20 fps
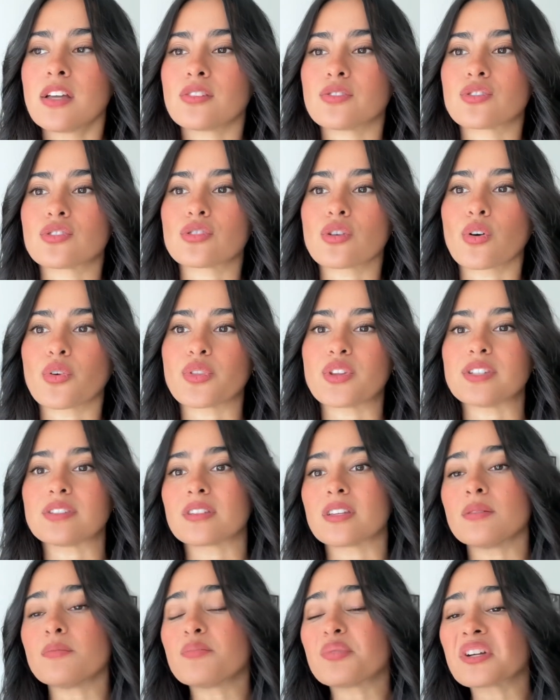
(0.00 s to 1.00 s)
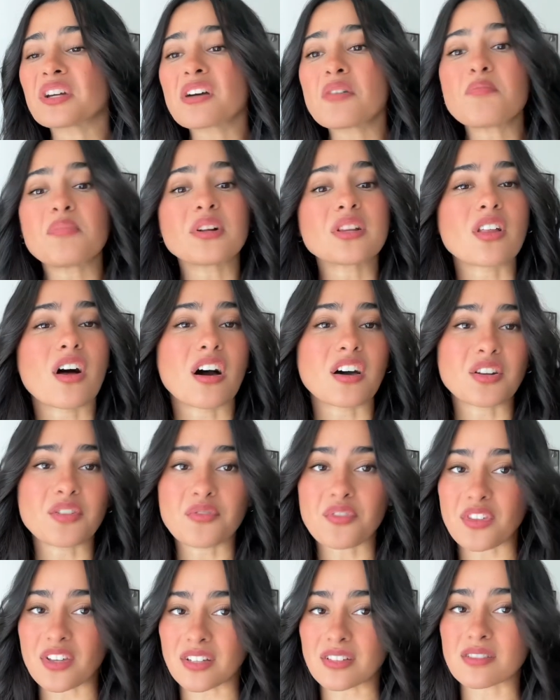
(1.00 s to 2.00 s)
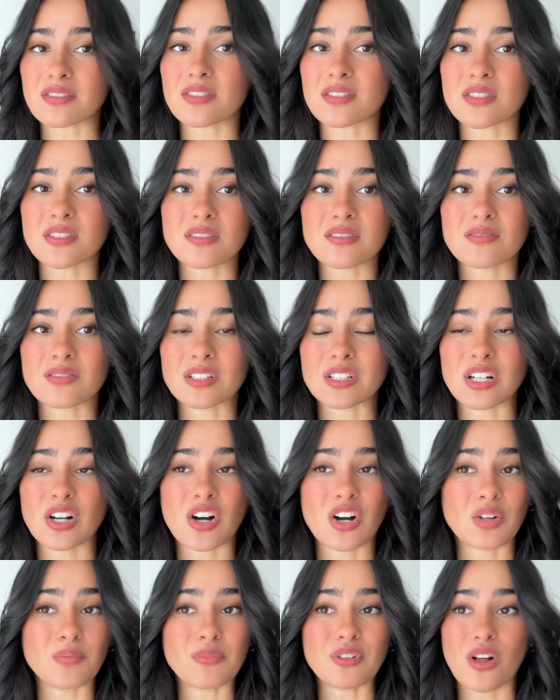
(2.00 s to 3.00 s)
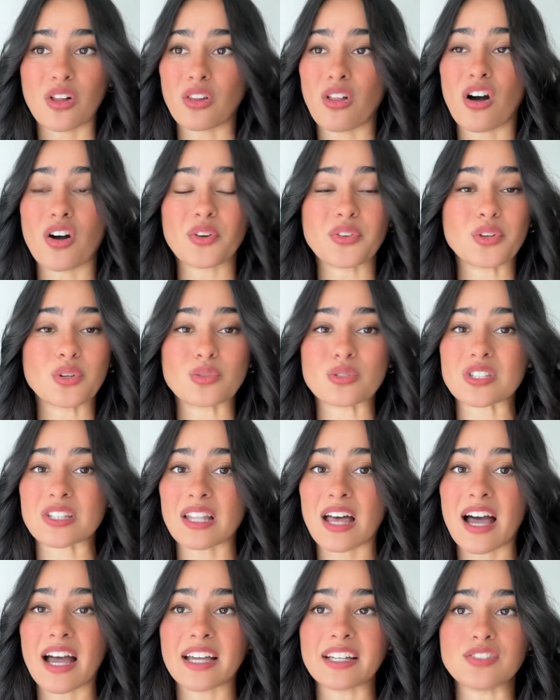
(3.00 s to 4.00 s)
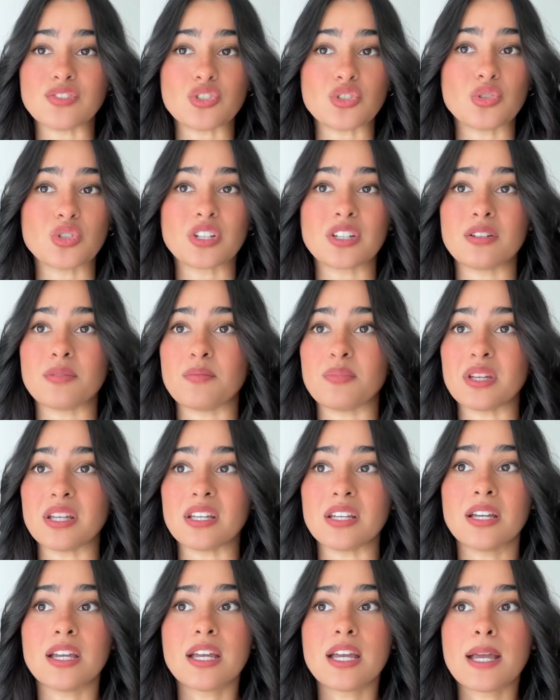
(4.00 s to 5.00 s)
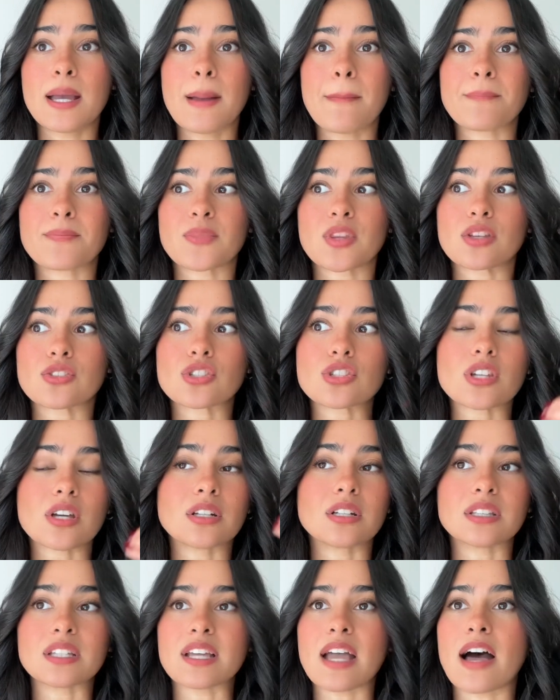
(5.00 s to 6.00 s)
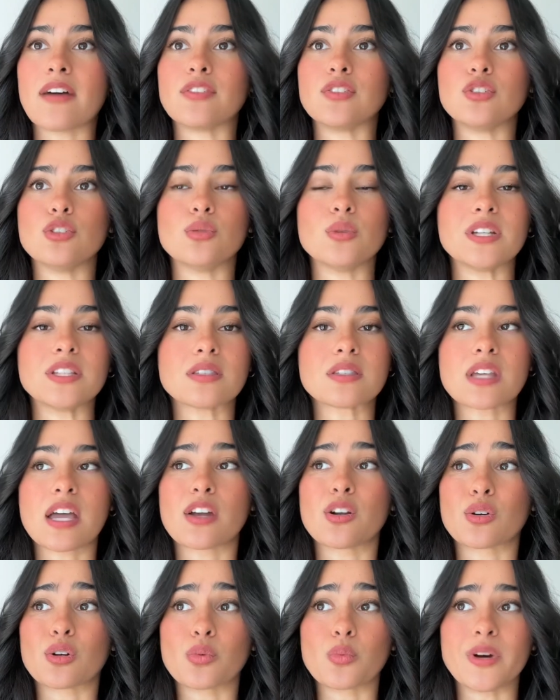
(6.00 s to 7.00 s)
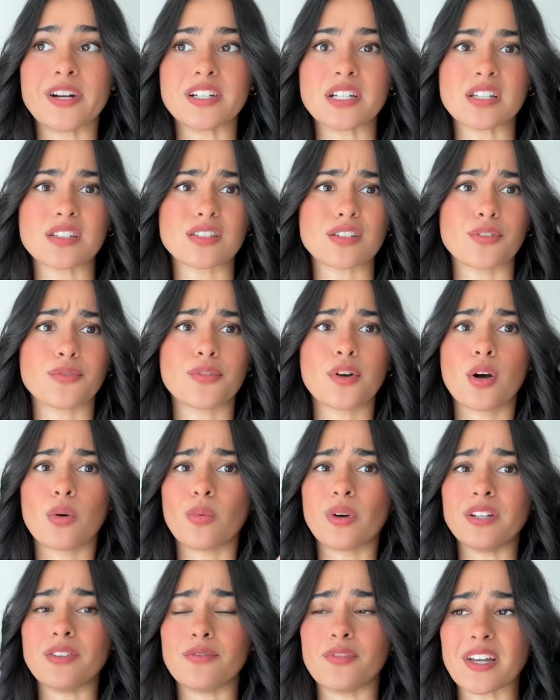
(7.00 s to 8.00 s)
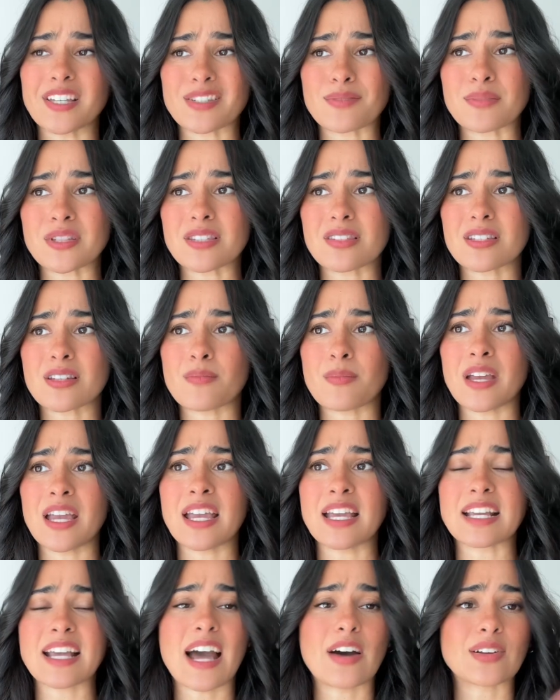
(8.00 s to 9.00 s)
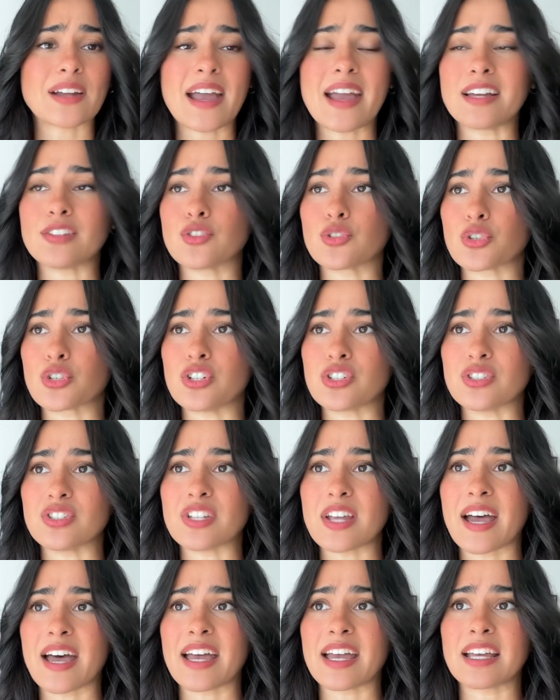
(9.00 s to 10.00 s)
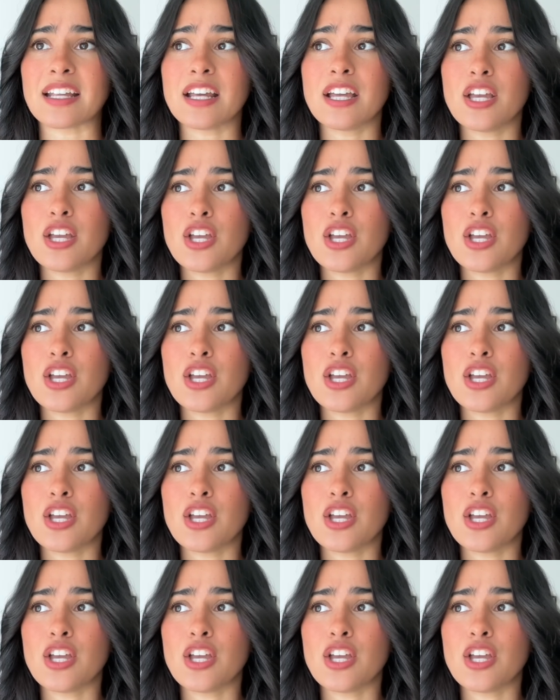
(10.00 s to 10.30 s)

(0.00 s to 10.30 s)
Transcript: So this can bring up a lot of things along those lines. You can be suddenly have a new insight or awareness of what investments to make, how to handle your debt.